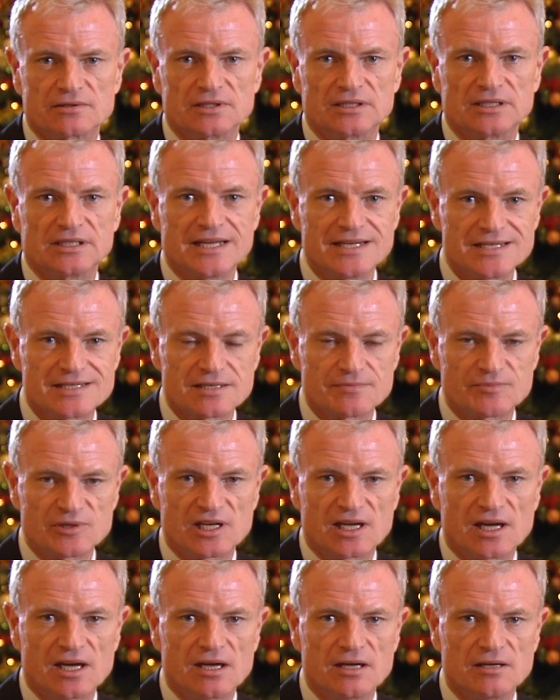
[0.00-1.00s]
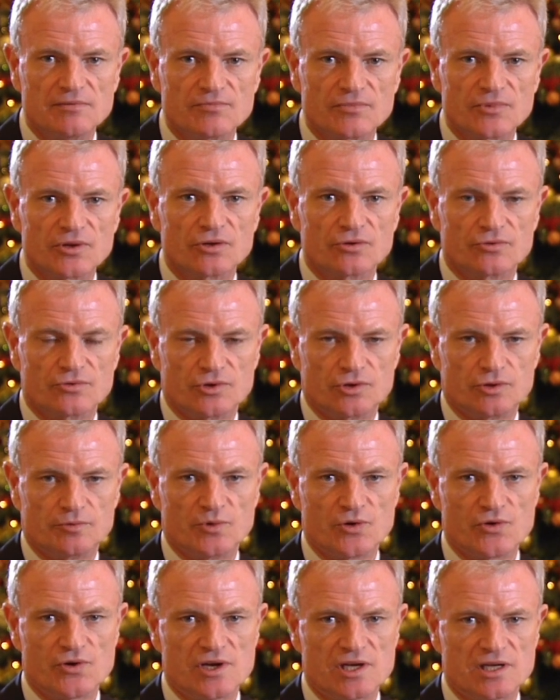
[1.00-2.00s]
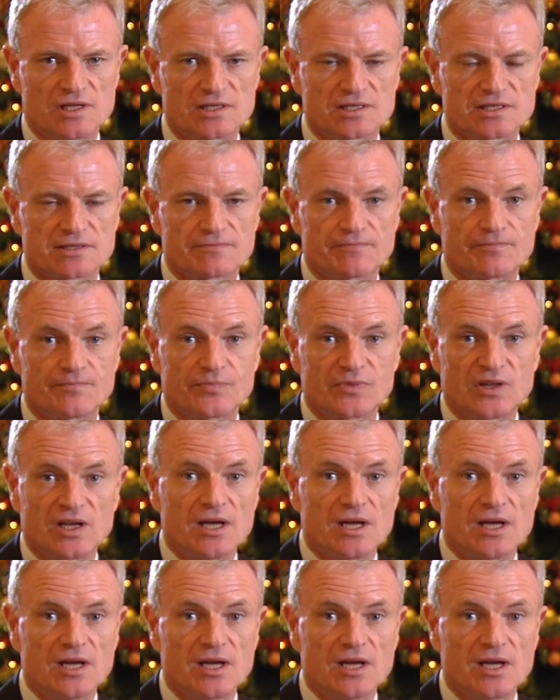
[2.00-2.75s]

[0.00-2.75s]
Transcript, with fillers: that later became the Royal Marines,